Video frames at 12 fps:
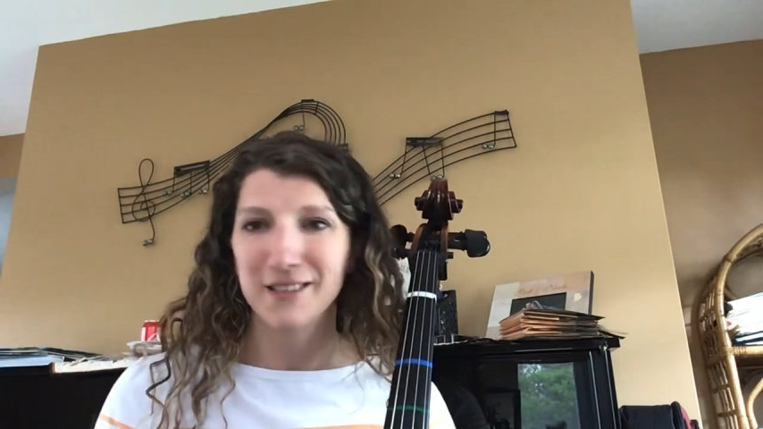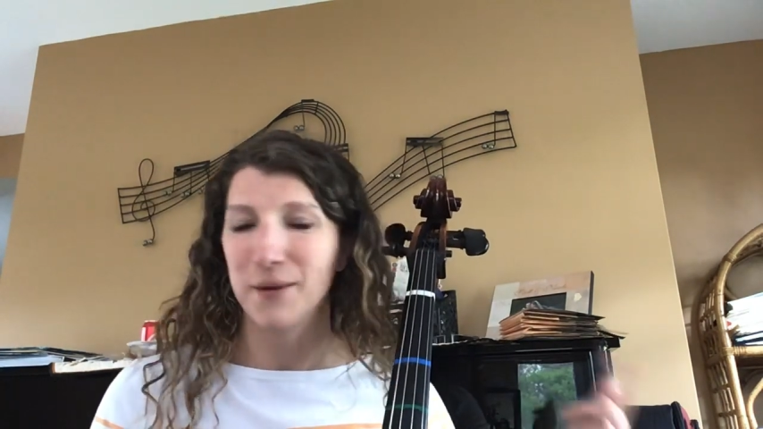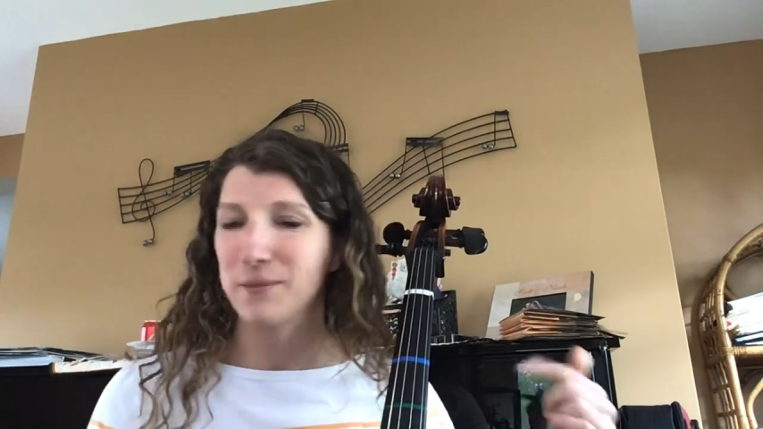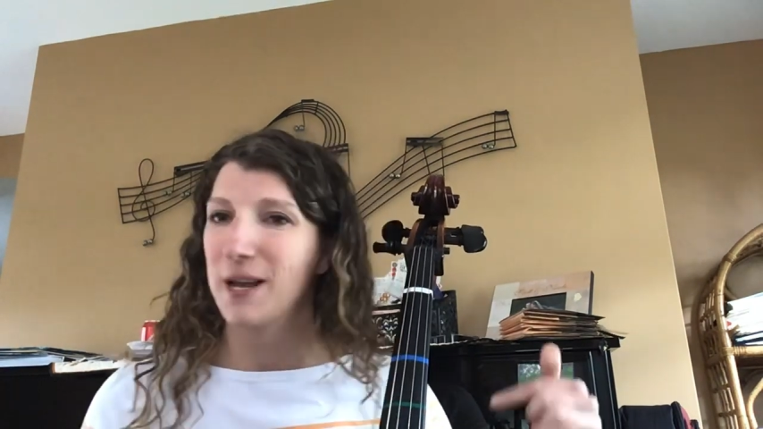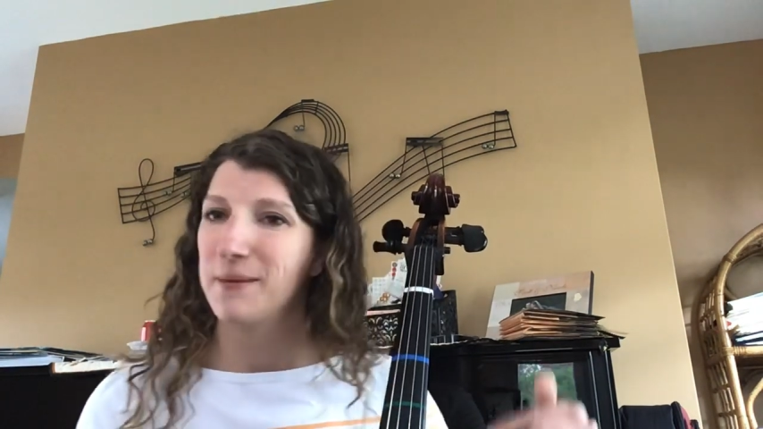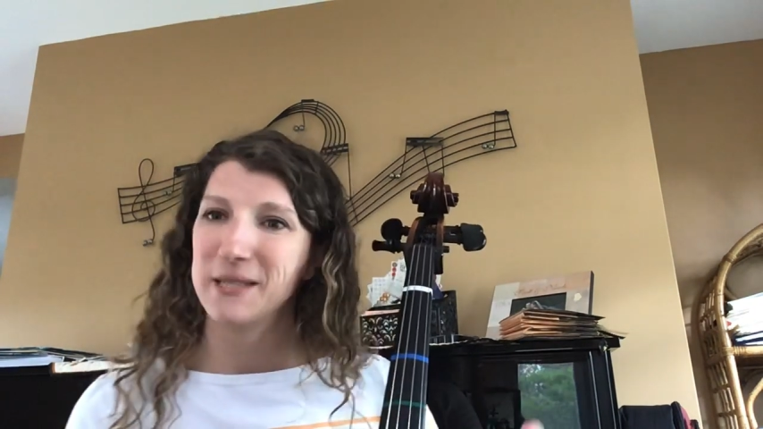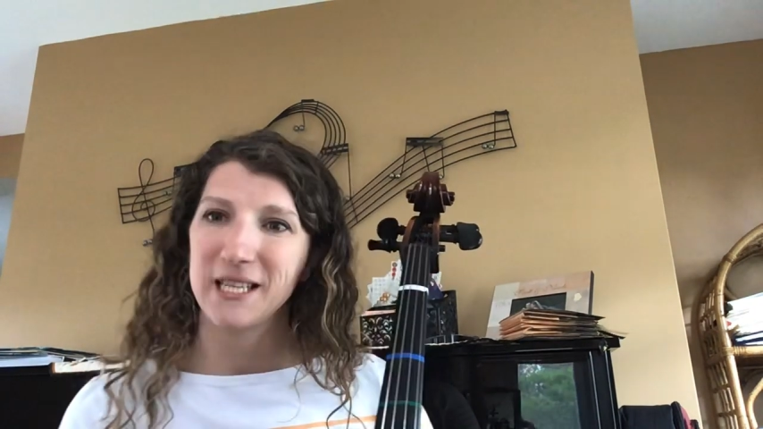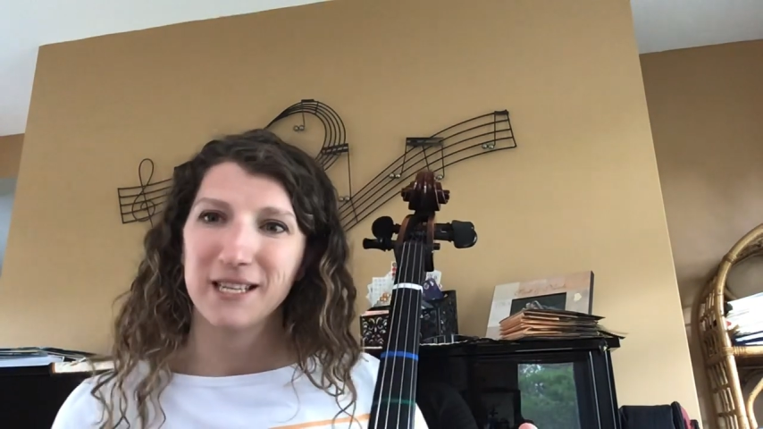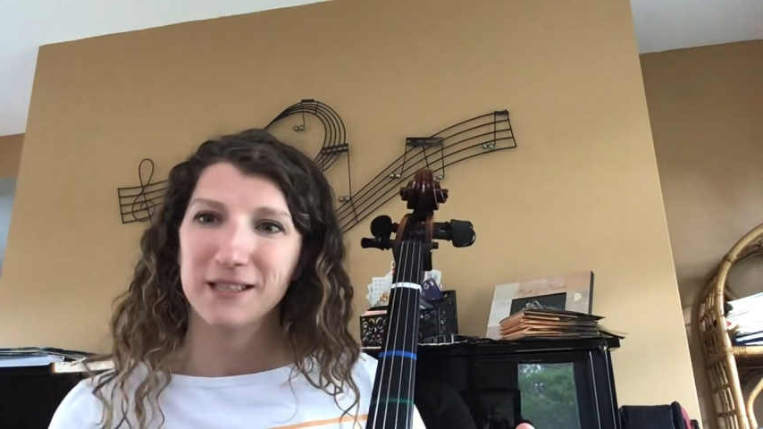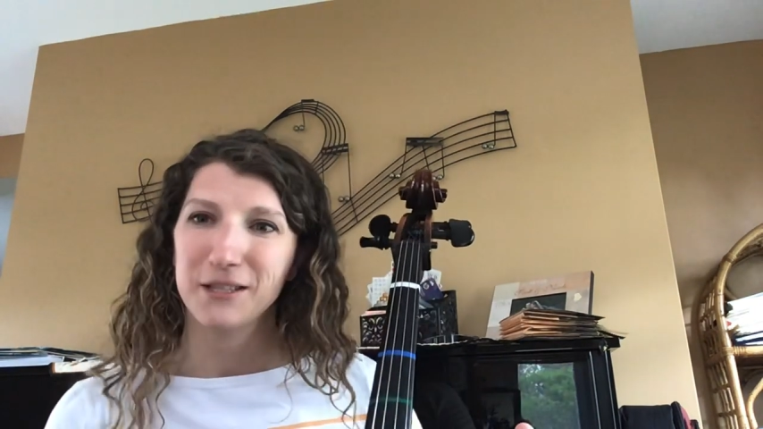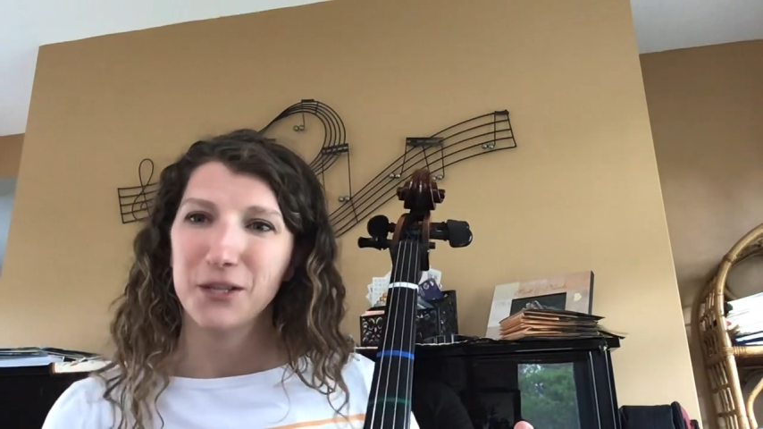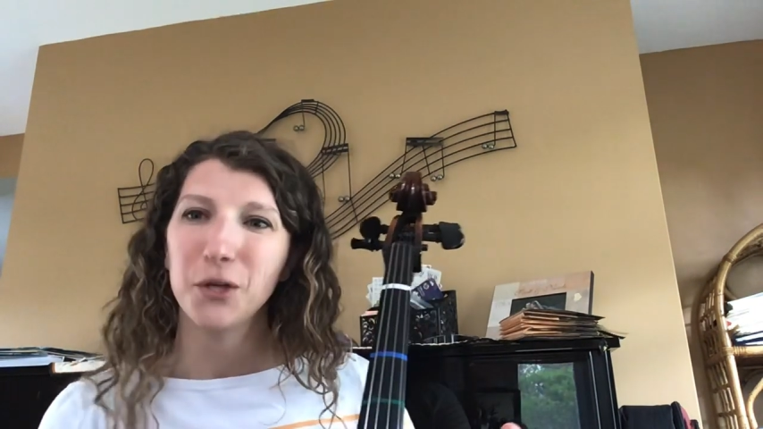sometimes E
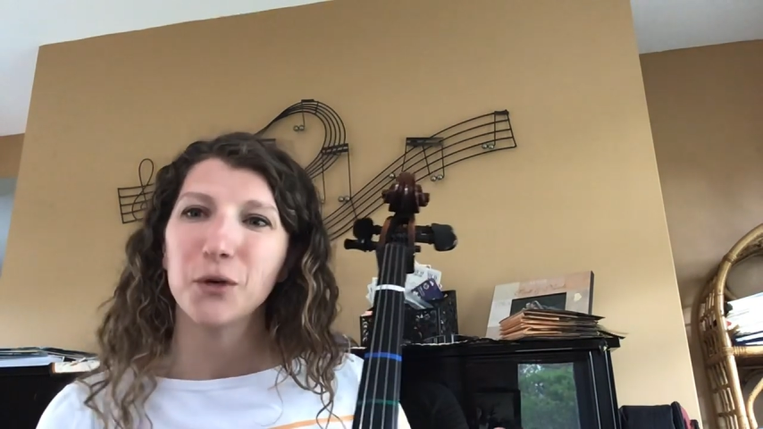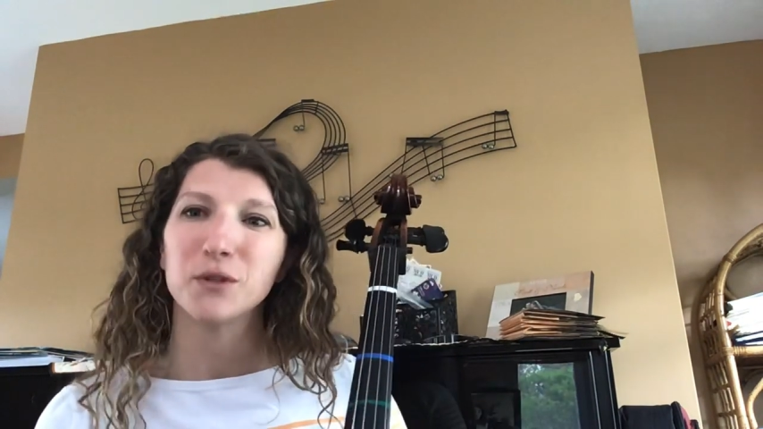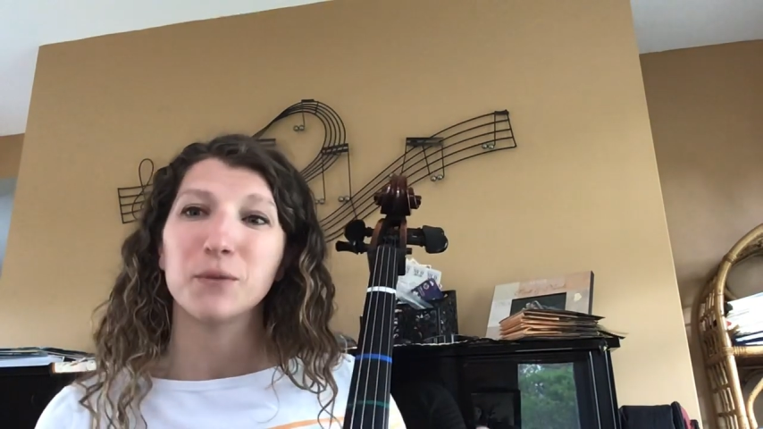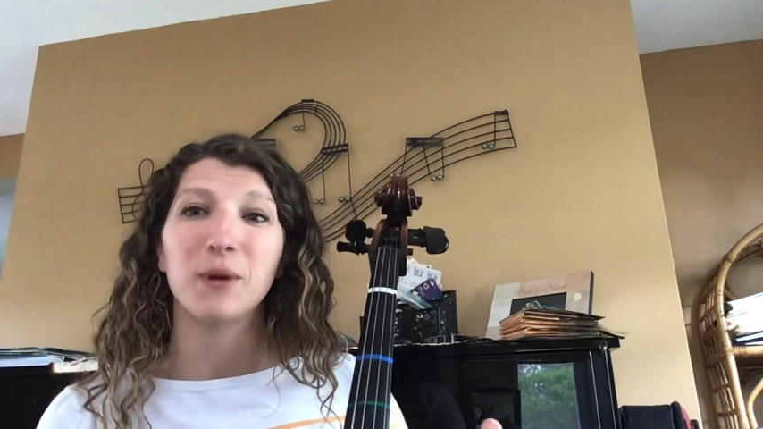is a 2,